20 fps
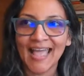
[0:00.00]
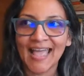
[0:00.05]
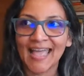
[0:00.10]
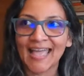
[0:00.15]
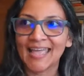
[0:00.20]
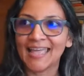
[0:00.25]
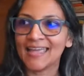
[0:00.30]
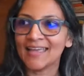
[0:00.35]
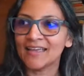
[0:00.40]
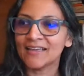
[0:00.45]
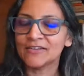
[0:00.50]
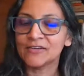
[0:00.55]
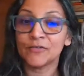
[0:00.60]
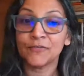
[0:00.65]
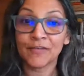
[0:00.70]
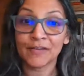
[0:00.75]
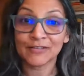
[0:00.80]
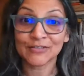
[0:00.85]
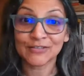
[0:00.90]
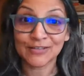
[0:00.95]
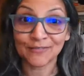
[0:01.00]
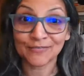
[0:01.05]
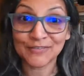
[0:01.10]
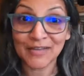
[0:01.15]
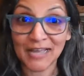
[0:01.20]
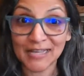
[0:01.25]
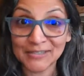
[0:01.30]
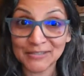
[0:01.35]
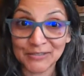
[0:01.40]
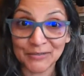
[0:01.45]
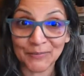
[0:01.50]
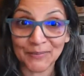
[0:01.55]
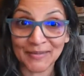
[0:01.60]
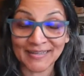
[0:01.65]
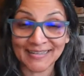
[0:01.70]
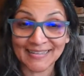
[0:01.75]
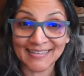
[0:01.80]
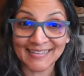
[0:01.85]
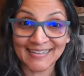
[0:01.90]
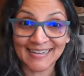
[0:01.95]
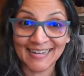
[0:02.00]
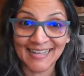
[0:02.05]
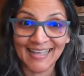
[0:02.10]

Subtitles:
and you found yourself not doing it?